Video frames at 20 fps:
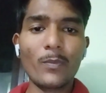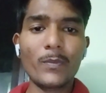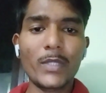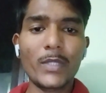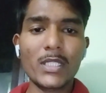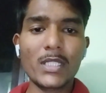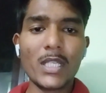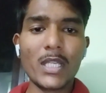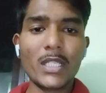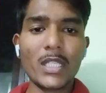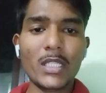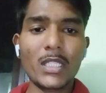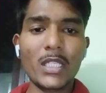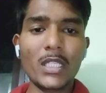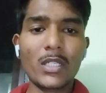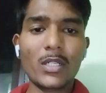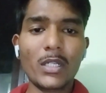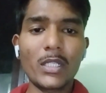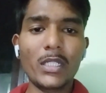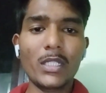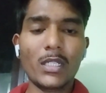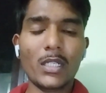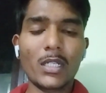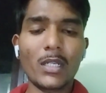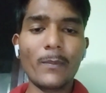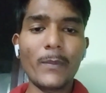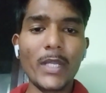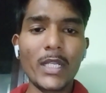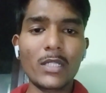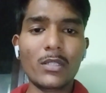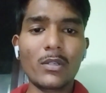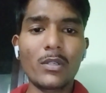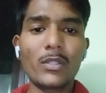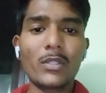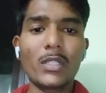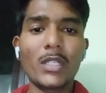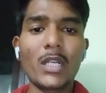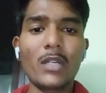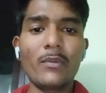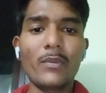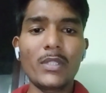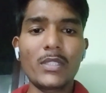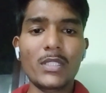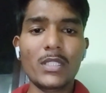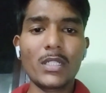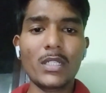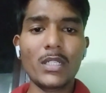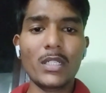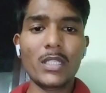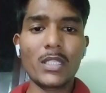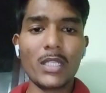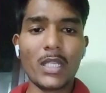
These are the main continent which is